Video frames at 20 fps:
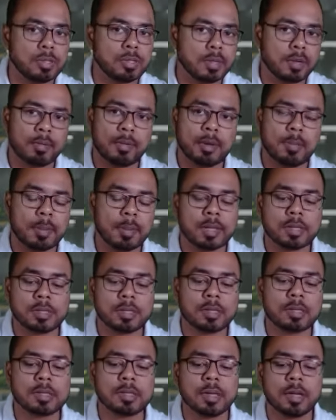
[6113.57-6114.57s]
lose 7
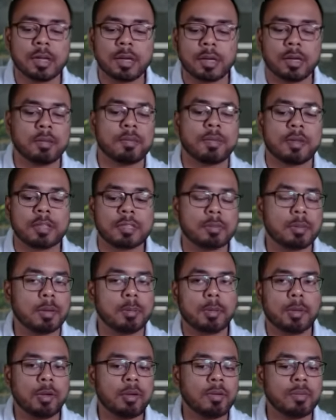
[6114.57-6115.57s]
matches, difference
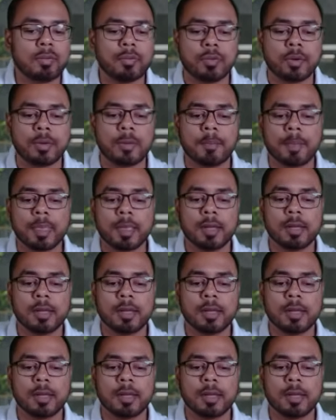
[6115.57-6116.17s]
will be of 4.